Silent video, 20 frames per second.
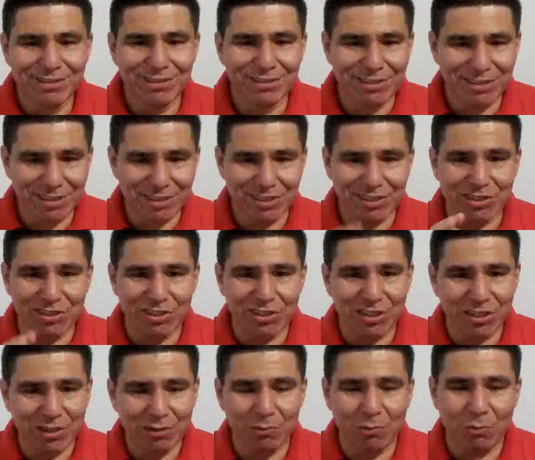this is
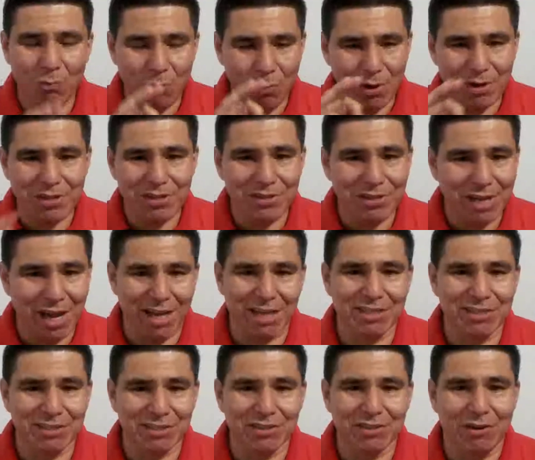what you
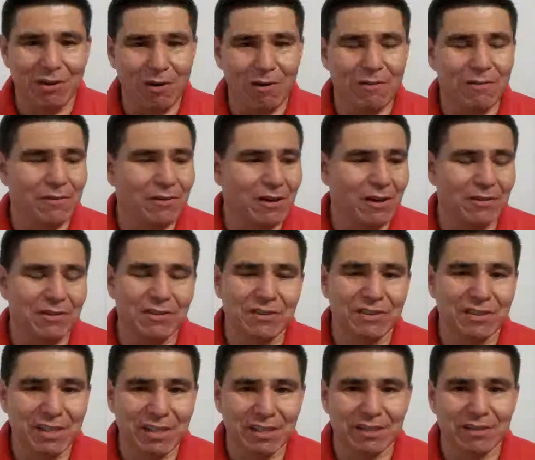guys
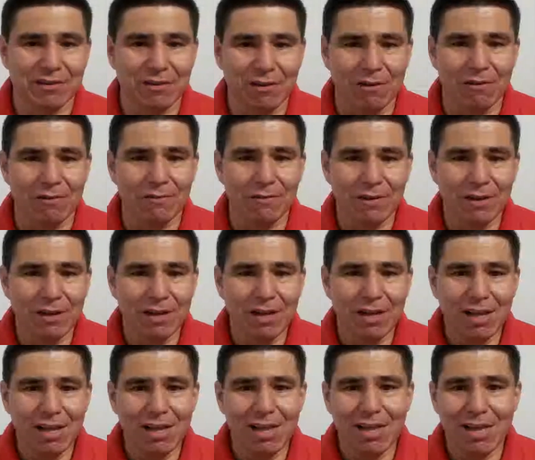think of,
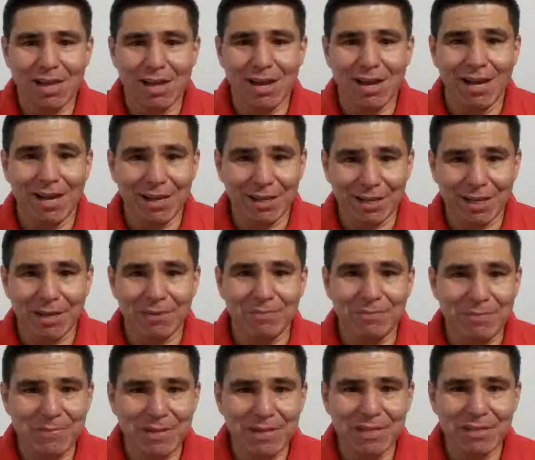and
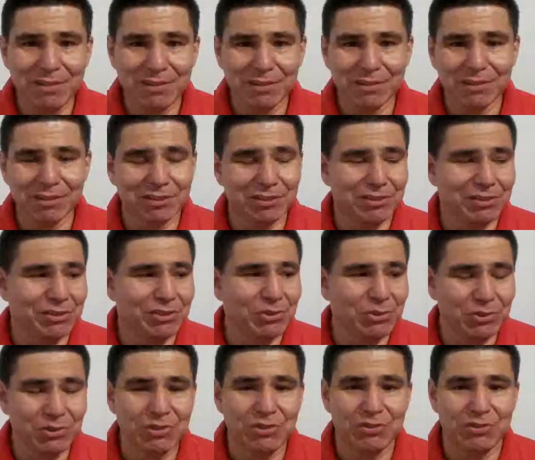to
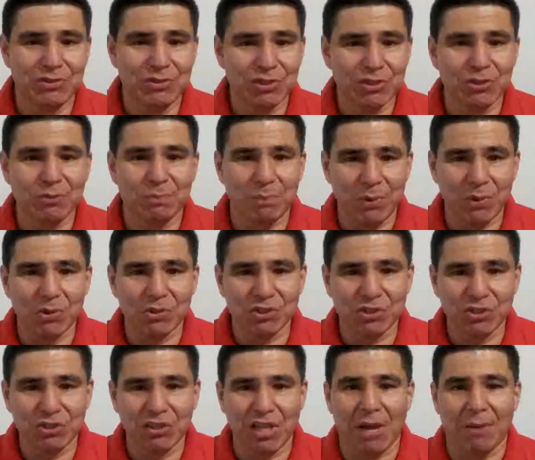this
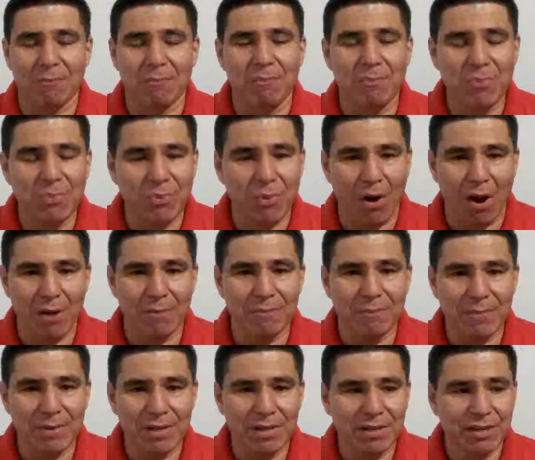person that brought
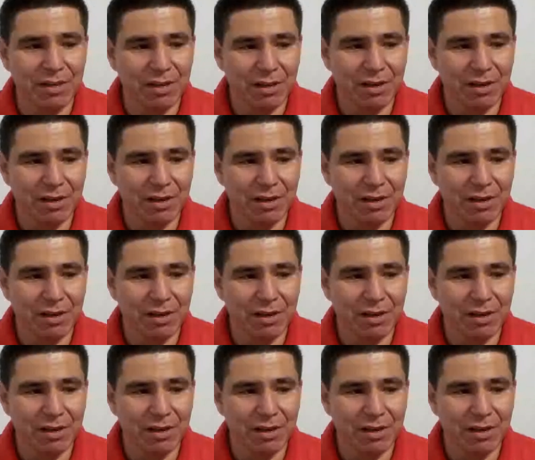me